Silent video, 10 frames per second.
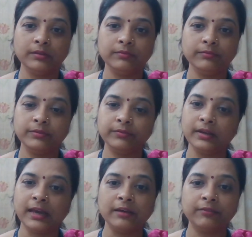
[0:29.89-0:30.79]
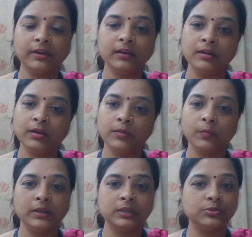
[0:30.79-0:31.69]
we will have a
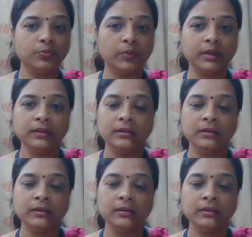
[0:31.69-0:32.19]
one-to-one